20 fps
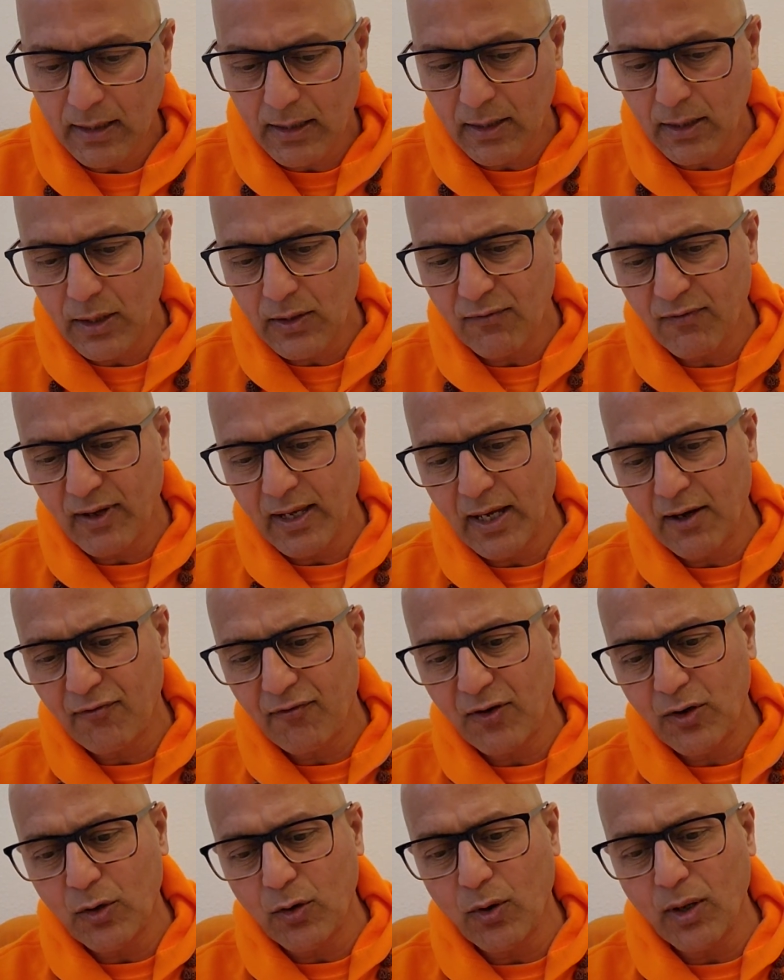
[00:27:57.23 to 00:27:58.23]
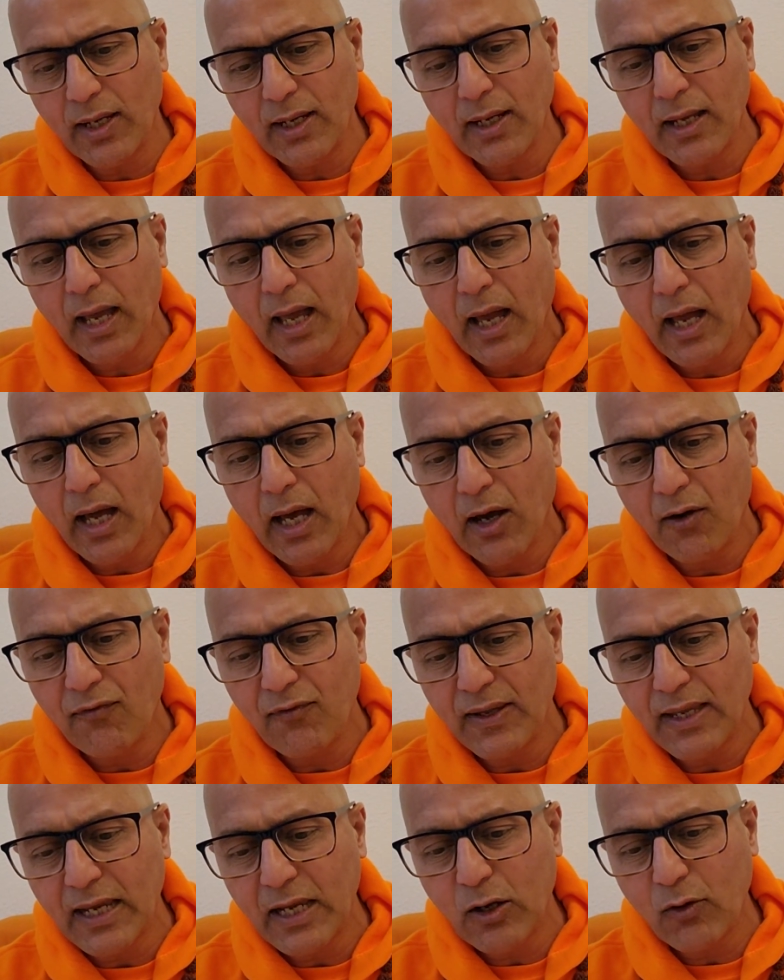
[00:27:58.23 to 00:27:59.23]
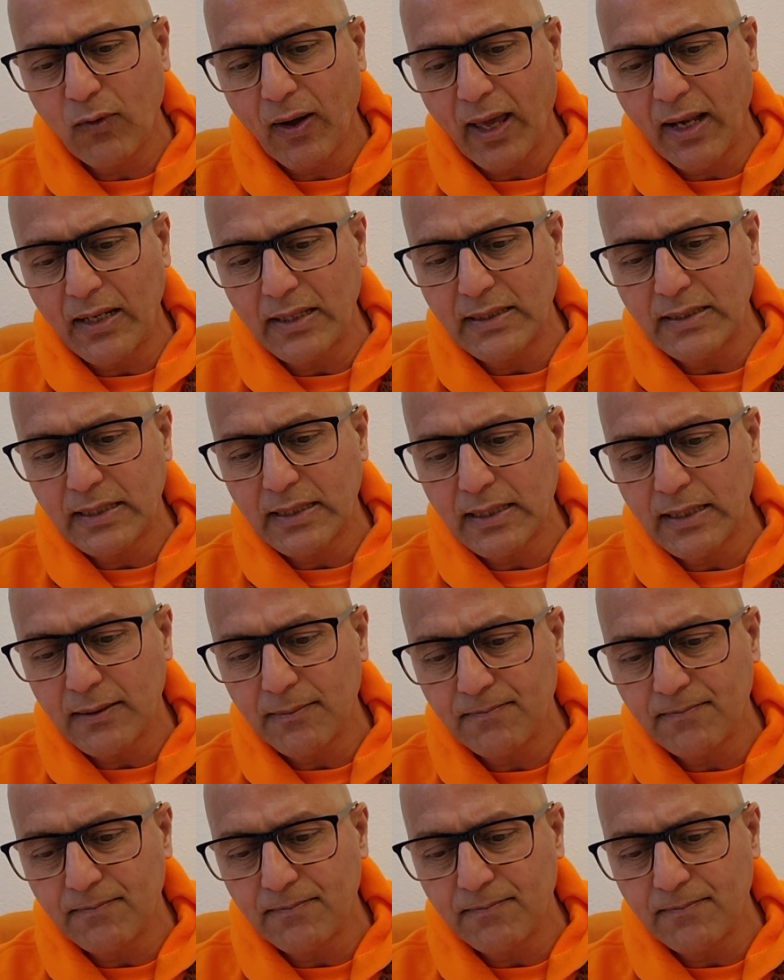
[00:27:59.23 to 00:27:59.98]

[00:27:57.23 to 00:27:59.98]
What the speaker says: the way of knowing of equality,